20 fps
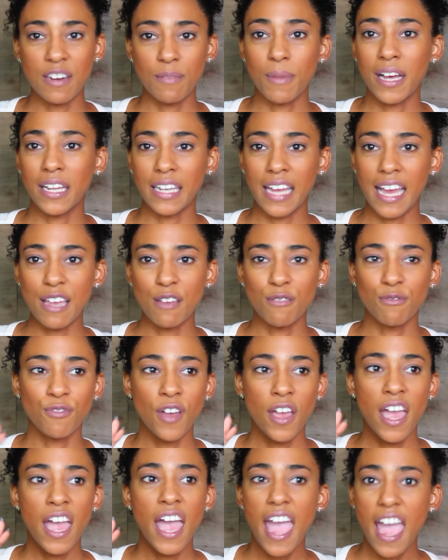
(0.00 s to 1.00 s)
in my life
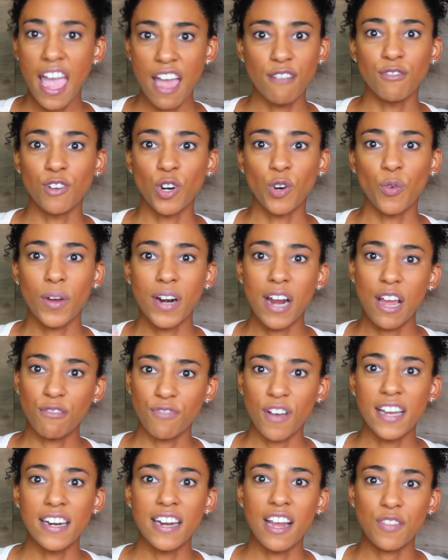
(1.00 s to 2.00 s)
ever when I
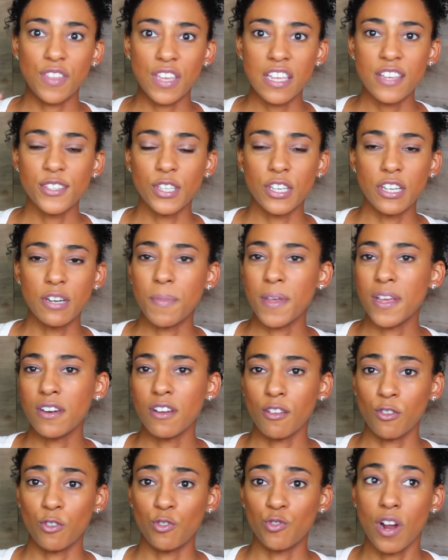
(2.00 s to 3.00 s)
find out that he's gonna be
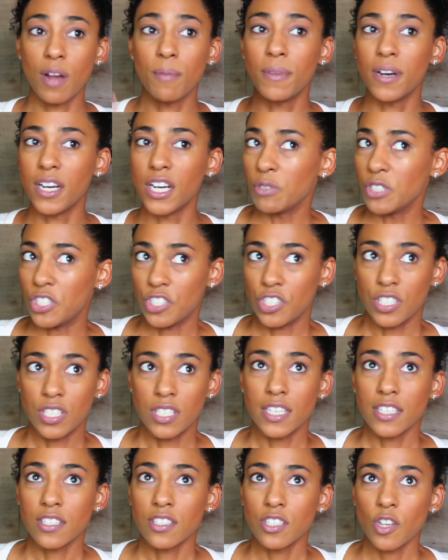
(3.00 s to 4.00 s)
another drama, which just
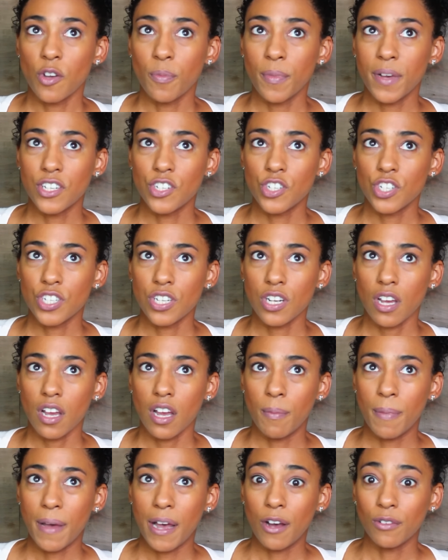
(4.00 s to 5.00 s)
says so much
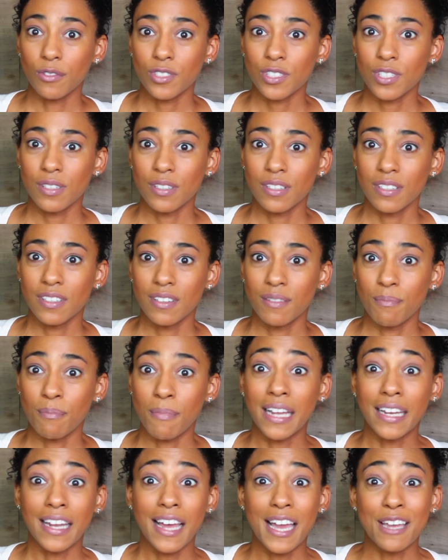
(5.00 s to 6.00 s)
about
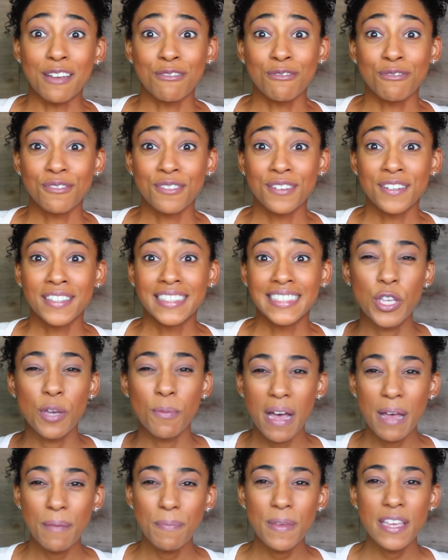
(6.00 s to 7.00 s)
my life.
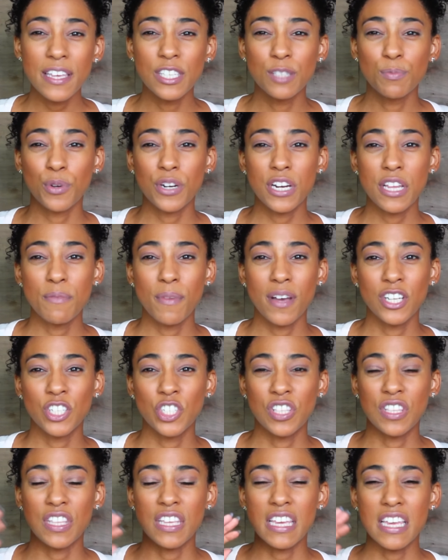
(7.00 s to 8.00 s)
Yamapi is pretty
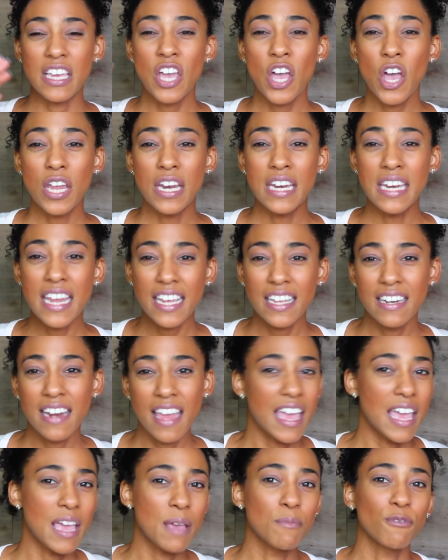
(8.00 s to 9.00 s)
much the
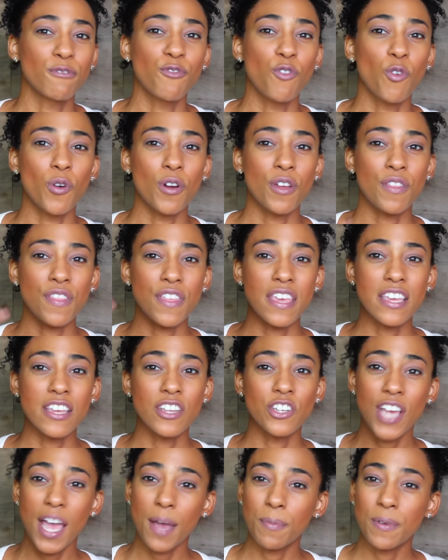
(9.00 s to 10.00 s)
nickname for the
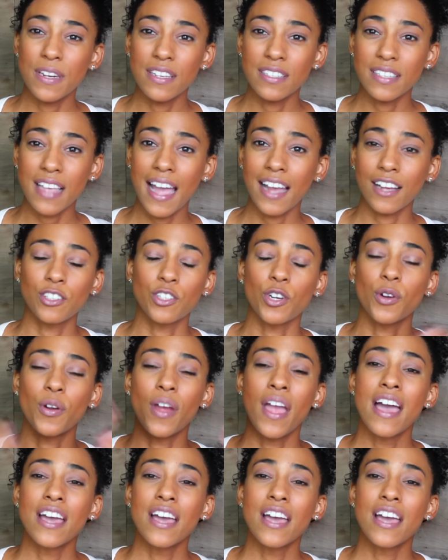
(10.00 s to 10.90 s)
Japanese actor